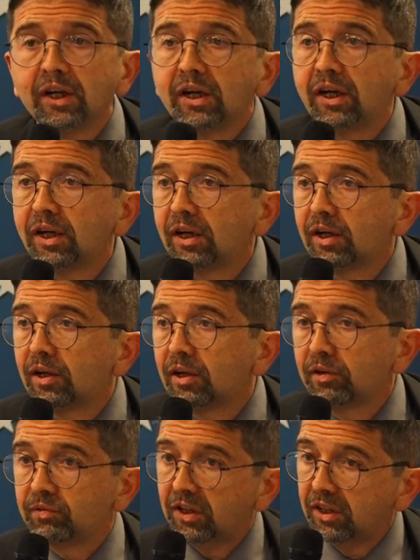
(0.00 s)

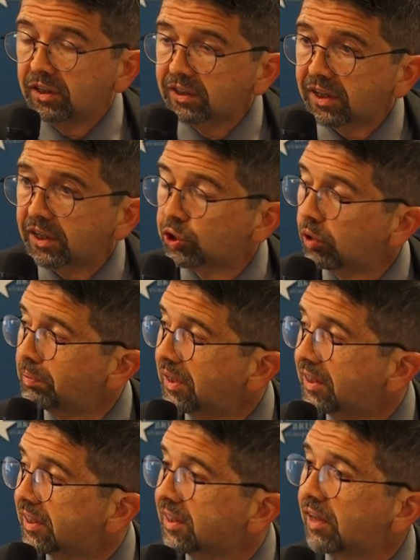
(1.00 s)
Uh, the international
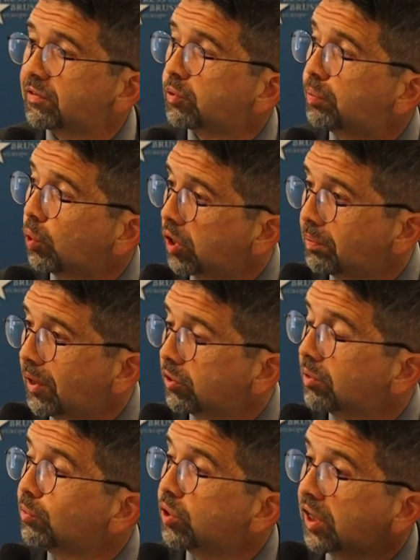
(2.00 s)
military staff spoke about
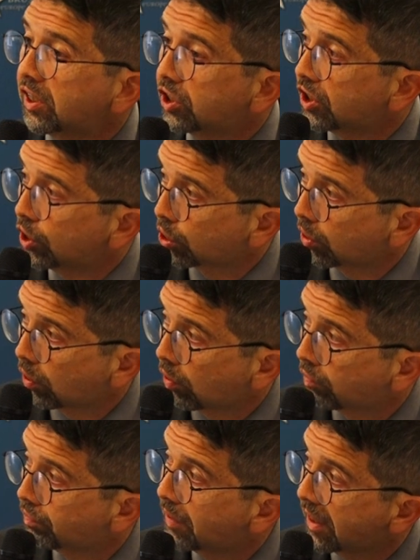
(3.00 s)
the modernization
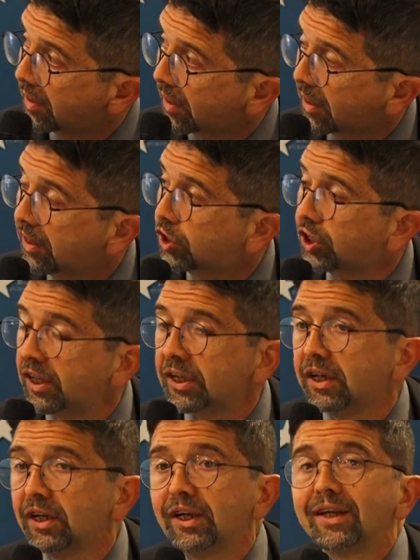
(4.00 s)
of military in
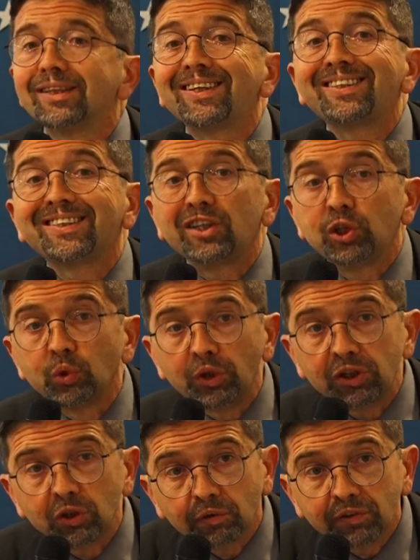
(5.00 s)
China, the
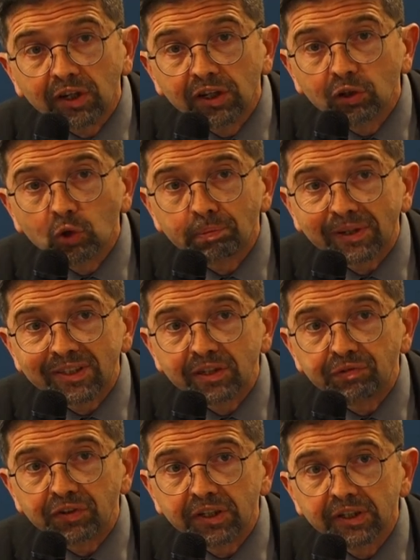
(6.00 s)
security on the
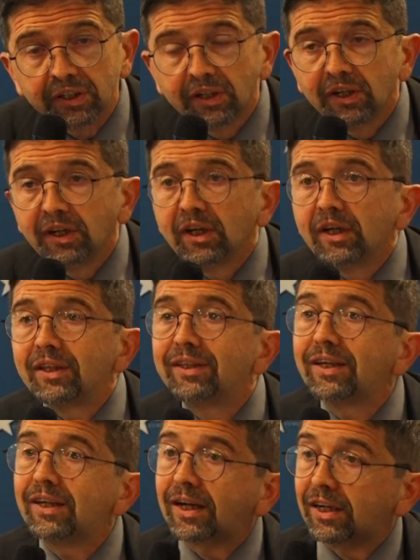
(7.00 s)
Indo-Pacific,
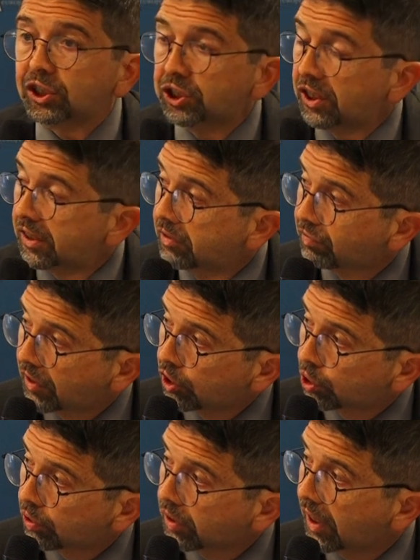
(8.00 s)
the Russian
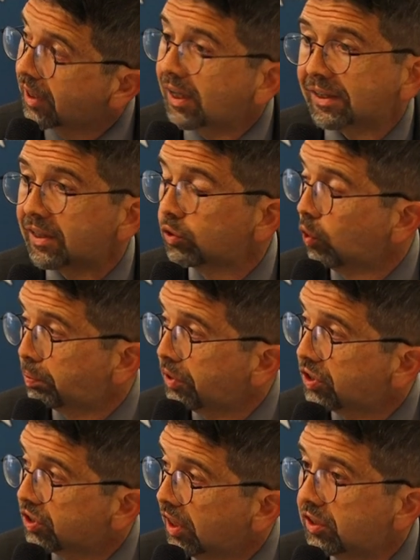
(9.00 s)
invasion and other
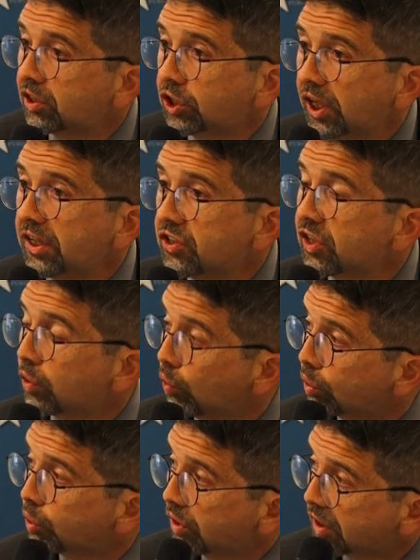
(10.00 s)
topics that the Chinese are
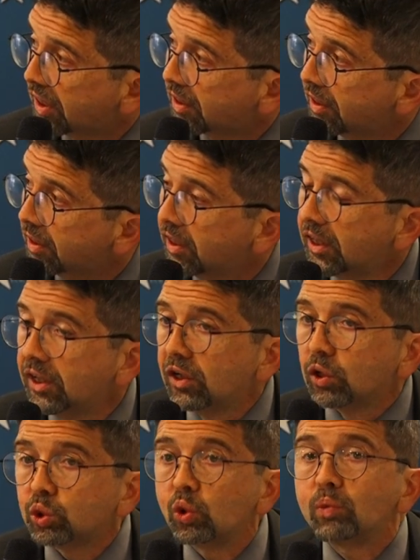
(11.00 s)
also interested.
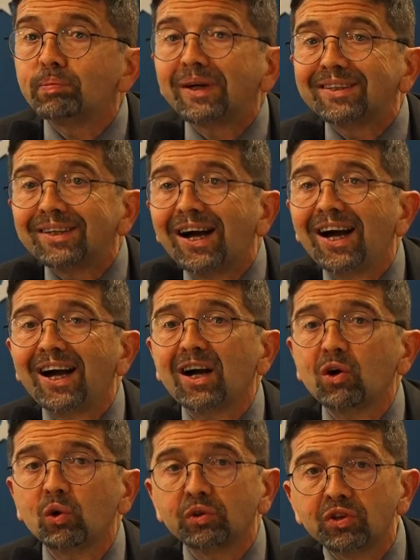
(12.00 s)
So, but
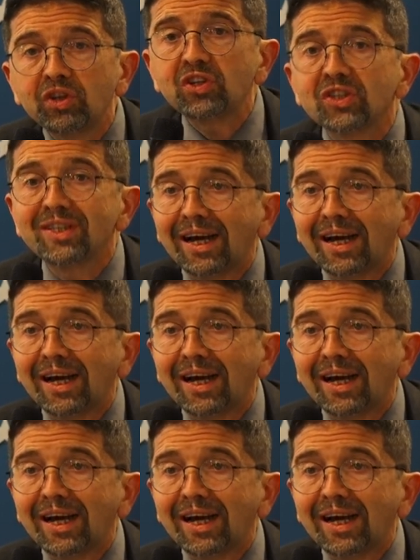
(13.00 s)
how this